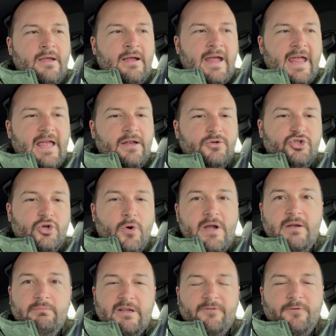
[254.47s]
And
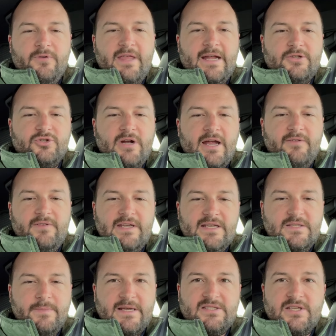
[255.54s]
joining me for that drive
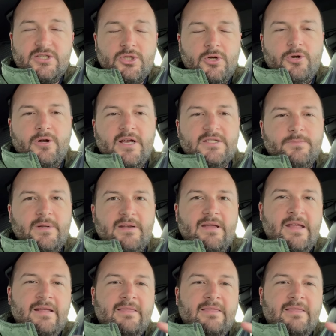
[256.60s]
is my sister and her husband.